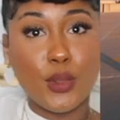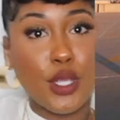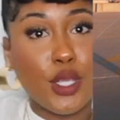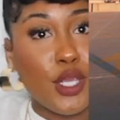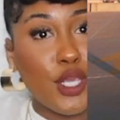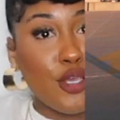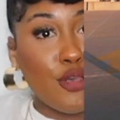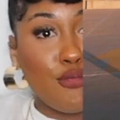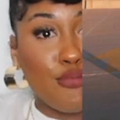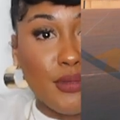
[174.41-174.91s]

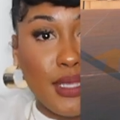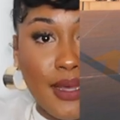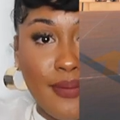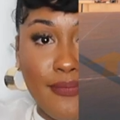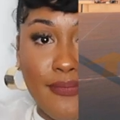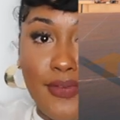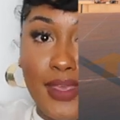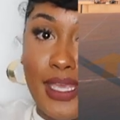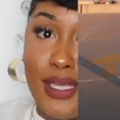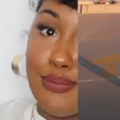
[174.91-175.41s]
cute
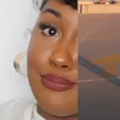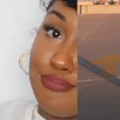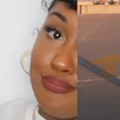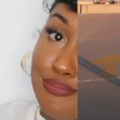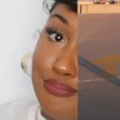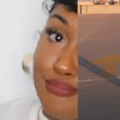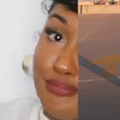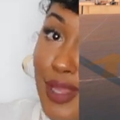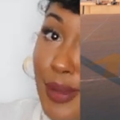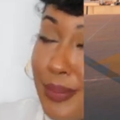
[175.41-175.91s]
comfy
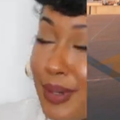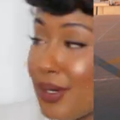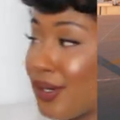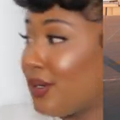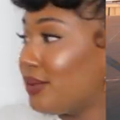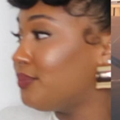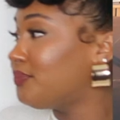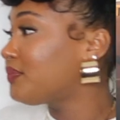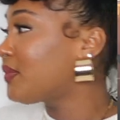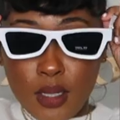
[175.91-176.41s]

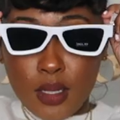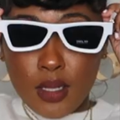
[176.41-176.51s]
perp